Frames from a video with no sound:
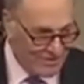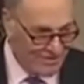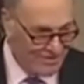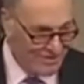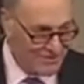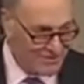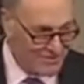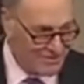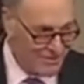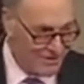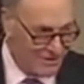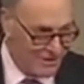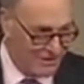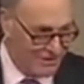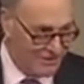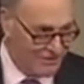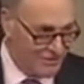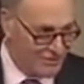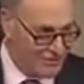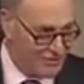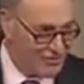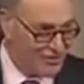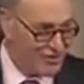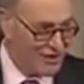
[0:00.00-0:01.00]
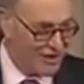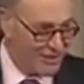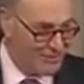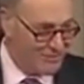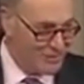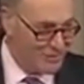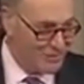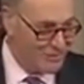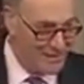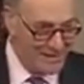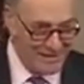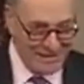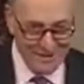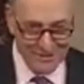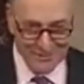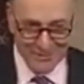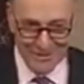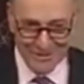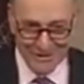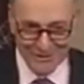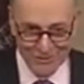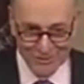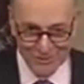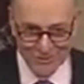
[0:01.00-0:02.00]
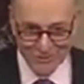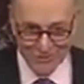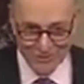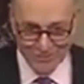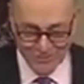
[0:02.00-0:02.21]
sitting in this chamber, many grandchildren